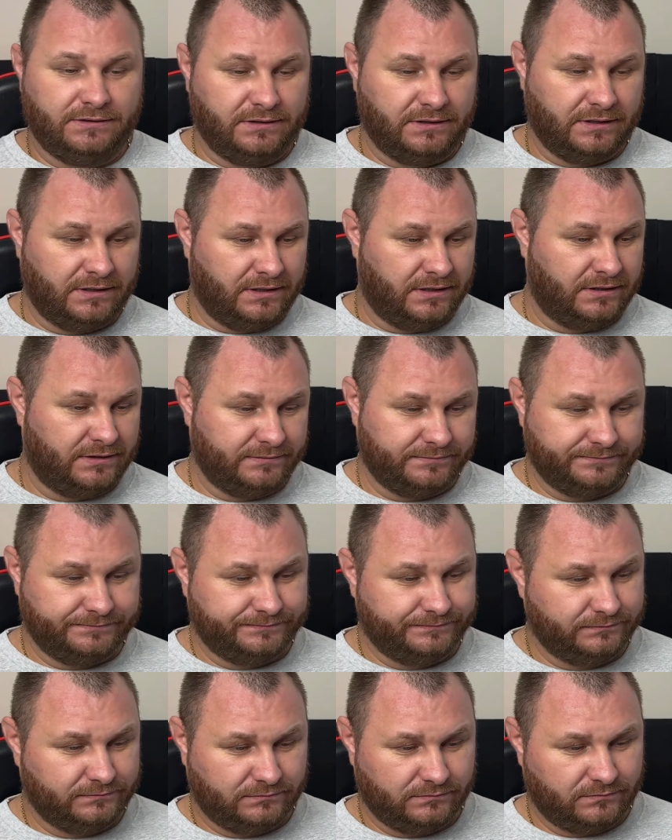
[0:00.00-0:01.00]
Um,
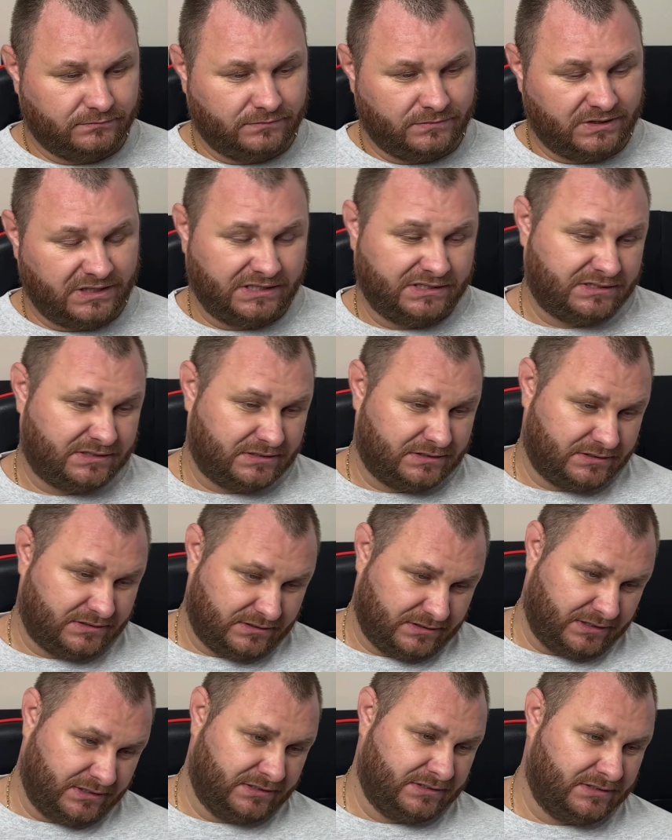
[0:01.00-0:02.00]

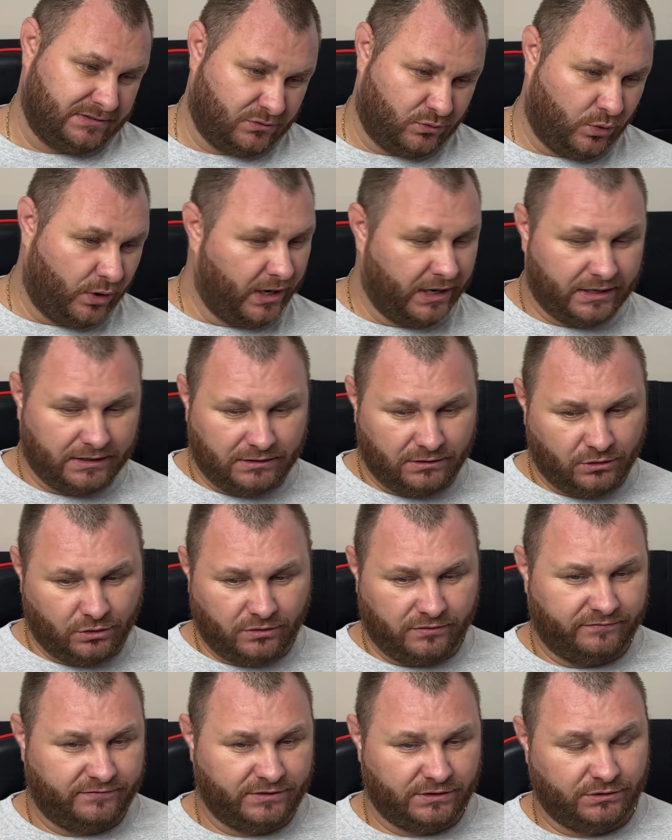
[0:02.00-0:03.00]
this is a quite
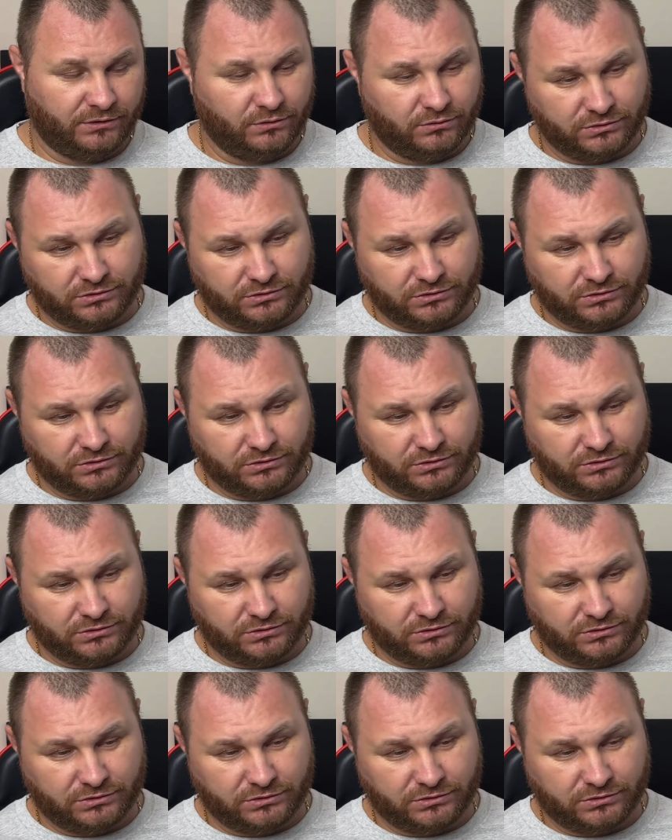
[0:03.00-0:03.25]
long video,